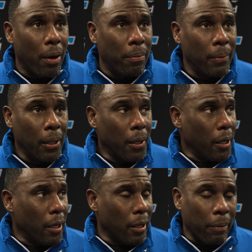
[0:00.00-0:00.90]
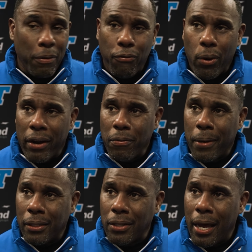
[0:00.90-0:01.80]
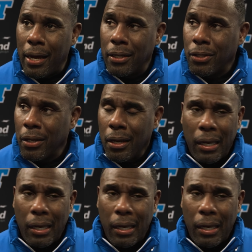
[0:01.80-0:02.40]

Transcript: up like before everybody's eyes.